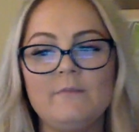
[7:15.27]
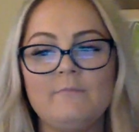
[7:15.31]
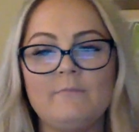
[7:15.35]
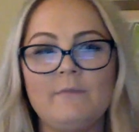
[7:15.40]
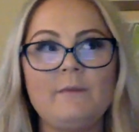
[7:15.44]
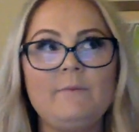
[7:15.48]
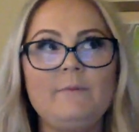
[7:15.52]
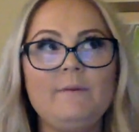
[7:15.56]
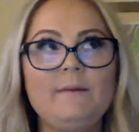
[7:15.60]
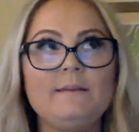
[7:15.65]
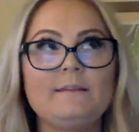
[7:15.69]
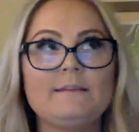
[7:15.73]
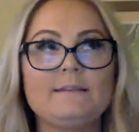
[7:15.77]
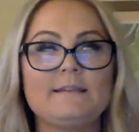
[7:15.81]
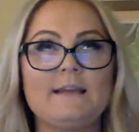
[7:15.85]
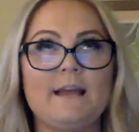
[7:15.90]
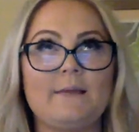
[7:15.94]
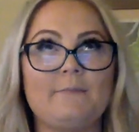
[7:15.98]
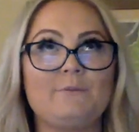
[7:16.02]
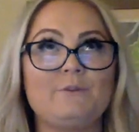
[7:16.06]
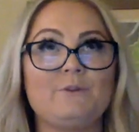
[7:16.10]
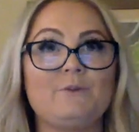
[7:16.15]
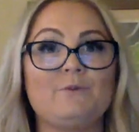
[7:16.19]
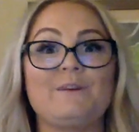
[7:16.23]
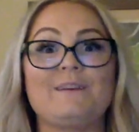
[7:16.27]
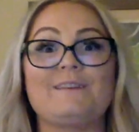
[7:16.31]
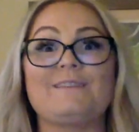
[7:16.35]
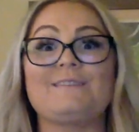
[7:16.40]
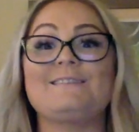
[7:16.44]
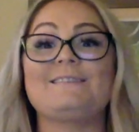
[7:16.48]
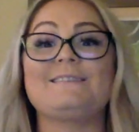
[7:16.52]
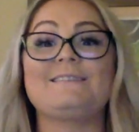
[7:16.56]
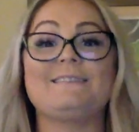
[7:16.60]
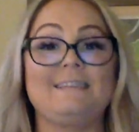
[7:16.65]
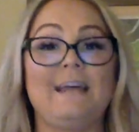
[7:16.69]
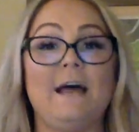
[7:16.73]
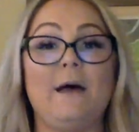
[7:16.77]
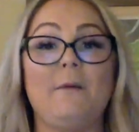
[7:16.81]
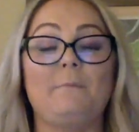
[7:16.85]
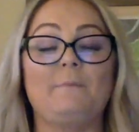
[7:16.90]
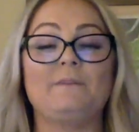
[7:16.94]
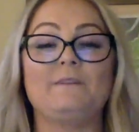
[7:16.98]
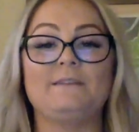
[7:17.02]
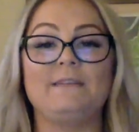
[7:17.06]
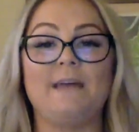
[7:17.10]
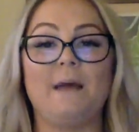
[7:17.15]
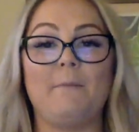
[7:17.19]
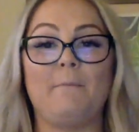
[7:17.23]
Maybe it's time to
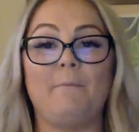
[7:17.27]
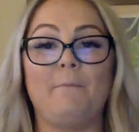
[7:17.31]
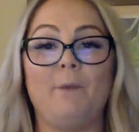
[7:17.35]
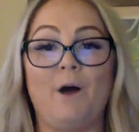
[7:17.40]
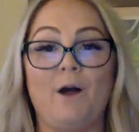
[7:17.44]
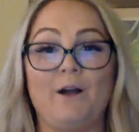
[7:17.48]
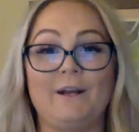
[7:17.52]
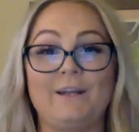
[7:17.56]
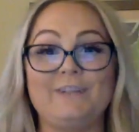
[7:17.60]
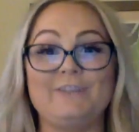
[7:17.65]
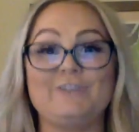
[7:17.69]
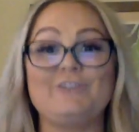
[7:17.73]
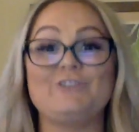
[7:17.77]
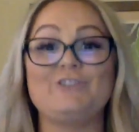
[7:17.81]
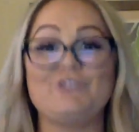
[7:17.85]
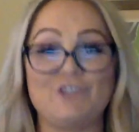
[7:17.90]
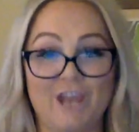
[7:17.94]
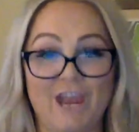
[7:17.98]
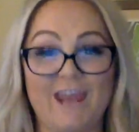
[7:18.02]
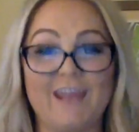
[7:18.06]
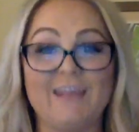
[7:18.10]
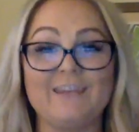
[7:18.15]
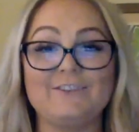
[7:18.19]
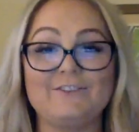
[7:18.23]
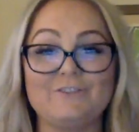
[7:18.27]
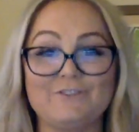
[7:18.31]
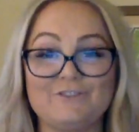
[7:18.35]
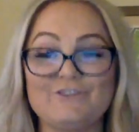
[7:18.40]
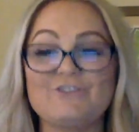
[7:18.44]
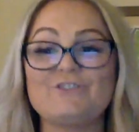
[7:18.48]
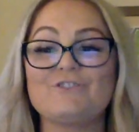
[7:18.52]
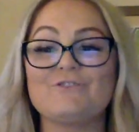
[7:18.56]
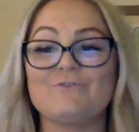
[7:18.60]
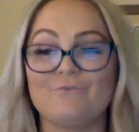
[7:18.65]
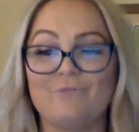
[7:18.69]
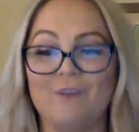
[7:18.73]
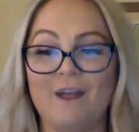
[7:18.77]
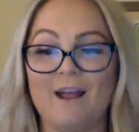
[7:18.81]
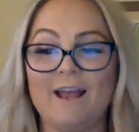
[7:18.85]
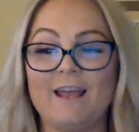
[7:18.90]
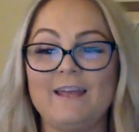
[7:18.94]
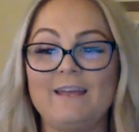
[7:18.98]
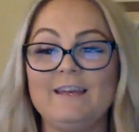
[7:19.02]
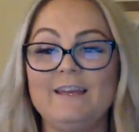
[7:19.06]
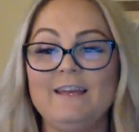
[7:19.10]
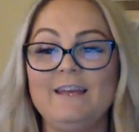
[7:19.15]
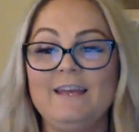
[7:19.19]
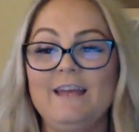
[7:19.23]
accept that bodies change,
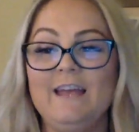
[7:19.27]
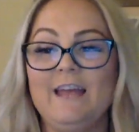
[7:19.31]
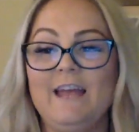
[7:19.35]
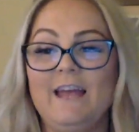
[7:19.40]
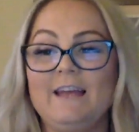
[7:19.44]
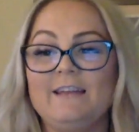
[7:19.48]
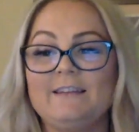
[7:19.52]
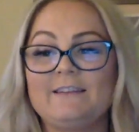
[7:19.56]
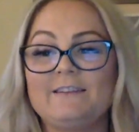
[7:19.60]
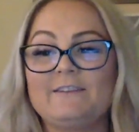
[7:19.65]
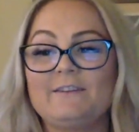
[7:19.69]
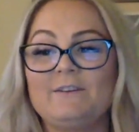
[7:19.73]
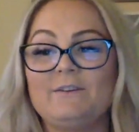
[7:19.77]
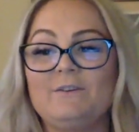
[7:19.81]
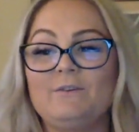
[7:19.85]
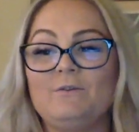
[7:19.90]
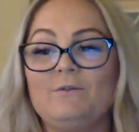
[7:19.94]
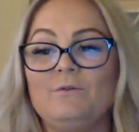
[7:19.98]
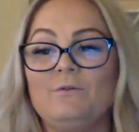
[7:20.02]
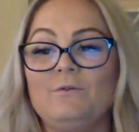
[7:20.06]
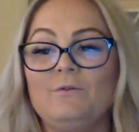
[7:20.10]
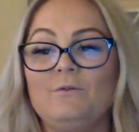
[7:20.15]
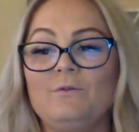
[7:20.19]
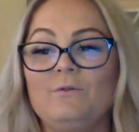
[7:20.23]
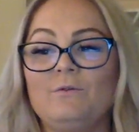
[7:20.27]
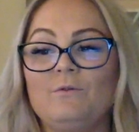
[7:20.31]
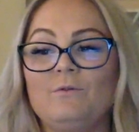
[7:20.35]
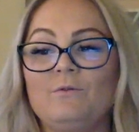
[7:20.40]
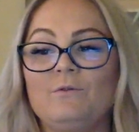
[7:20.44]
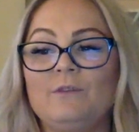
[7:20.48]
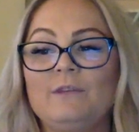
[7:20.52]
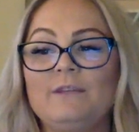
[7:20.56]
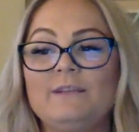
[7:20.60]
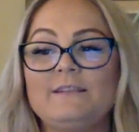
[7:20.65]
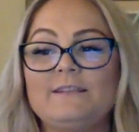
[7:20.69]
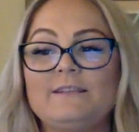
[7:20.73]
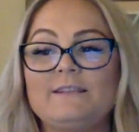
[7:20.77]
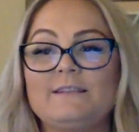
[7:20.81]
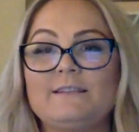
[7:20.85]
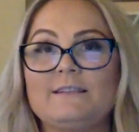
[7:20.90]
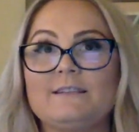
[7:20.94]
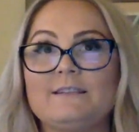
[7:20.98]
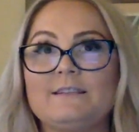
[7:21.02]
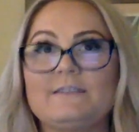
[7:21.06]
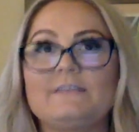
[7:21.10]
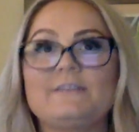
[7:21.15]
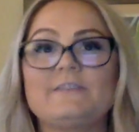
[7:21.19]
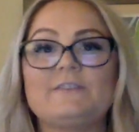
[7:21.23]
right? And so let's
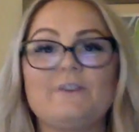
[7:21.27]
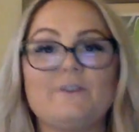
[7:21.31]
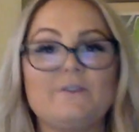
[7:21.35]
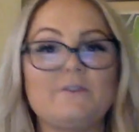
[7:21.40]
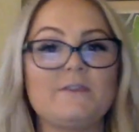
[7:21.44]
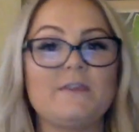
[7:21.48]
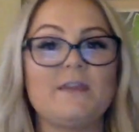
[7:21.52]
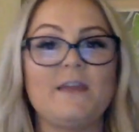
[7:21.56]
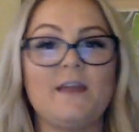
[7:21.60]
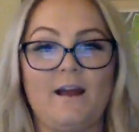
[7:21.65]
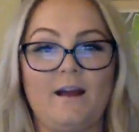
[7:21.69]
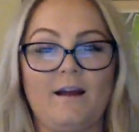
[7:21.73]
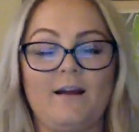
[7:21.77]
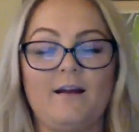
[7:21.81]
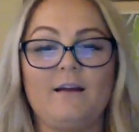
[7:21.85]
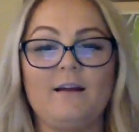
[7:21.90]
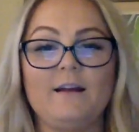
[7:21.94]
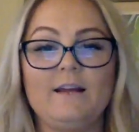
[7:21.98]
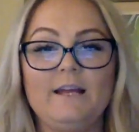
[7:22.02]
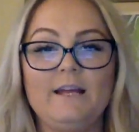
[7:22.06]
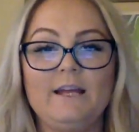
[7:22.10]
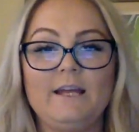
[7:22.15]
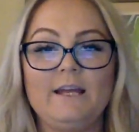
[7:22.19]
start there.